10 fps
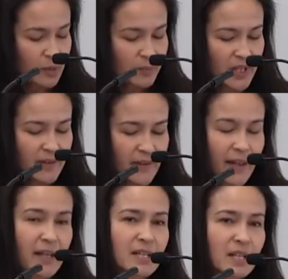mean
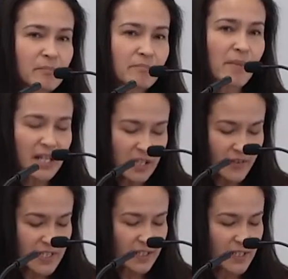that many of
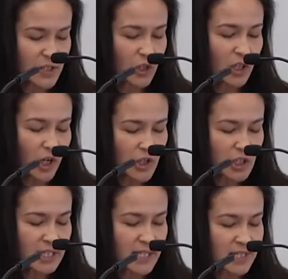these elites are
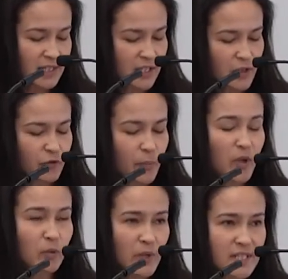largely insulated from
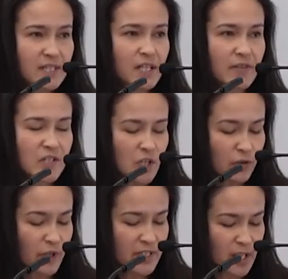the risks of a
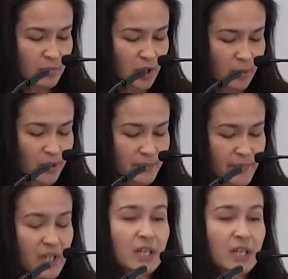sovereign debt problem,